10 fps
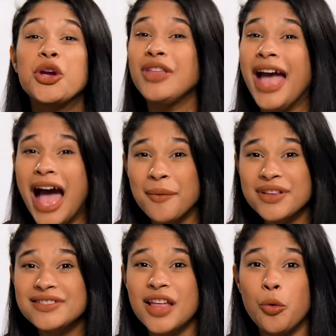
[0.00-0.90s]
They're the
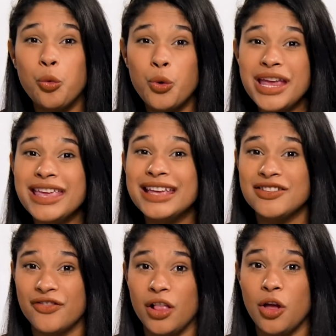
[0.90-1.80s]
habits that we can
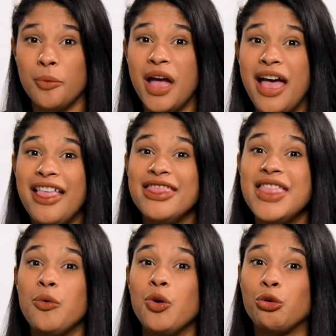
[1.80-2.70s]
develop
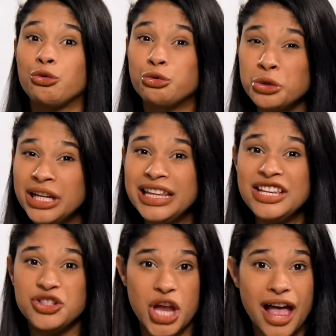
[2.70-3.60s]
that will
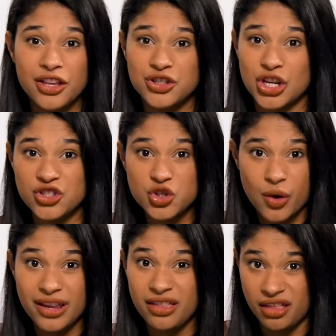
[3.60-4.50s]
really challenge and
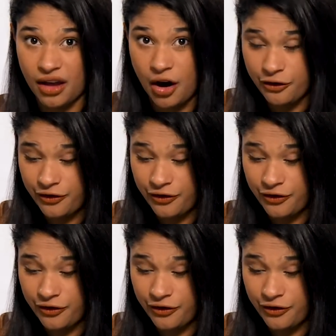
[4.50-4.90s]
strengthen our